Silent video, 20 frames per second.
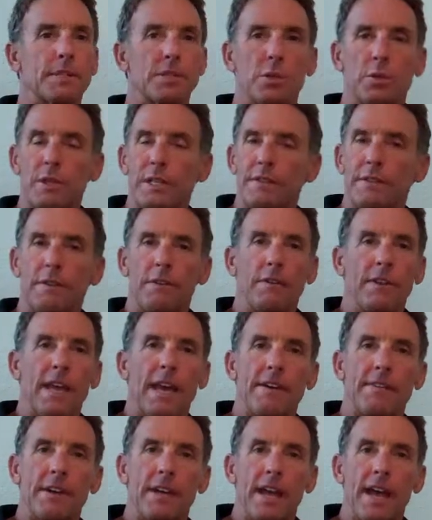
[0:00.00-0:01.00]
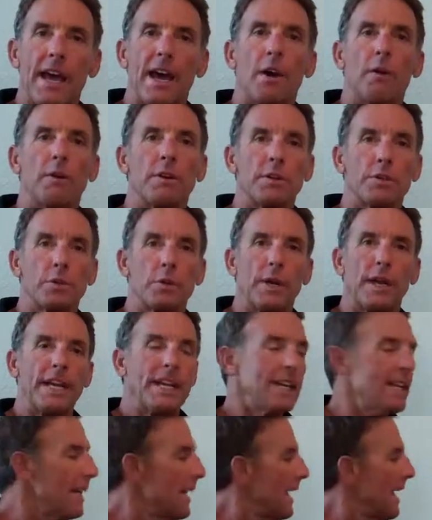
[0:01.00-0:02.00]
So even if you have an hour of
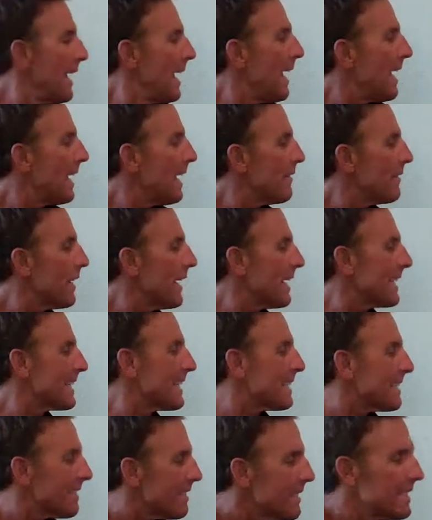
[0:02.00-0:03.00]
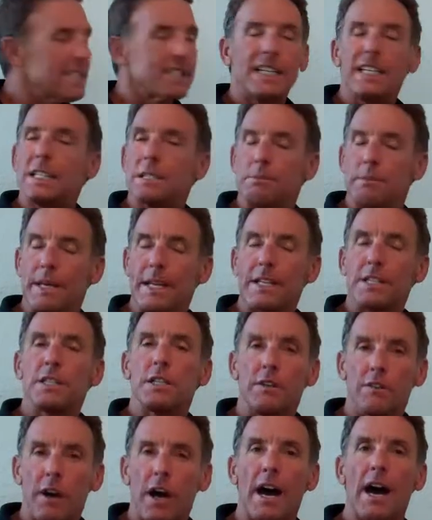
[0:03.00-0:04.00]
training and I've got 6 minutes
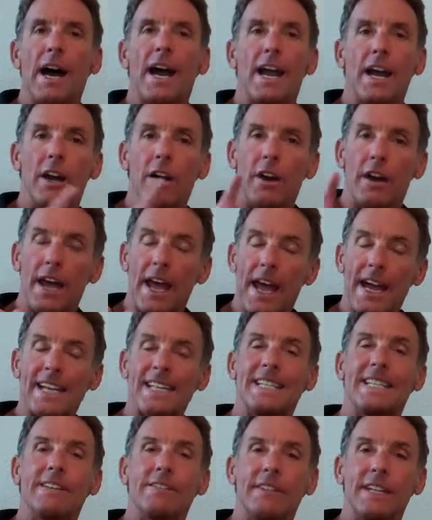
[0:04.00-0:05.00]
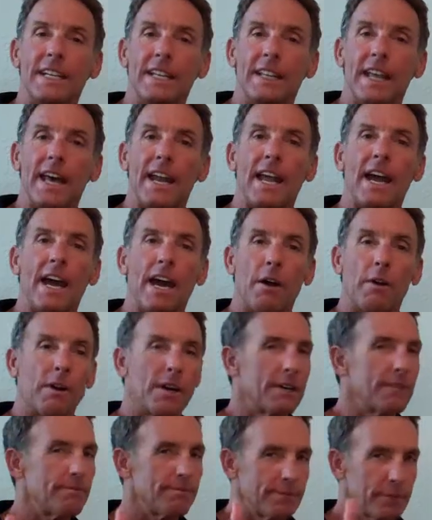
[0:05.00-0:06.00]
of higher activity in that
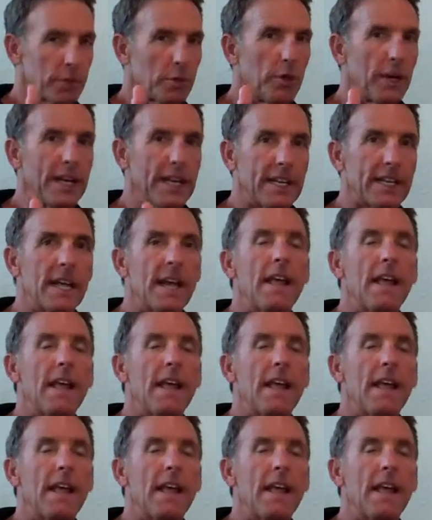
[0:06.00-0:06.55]
hour, great.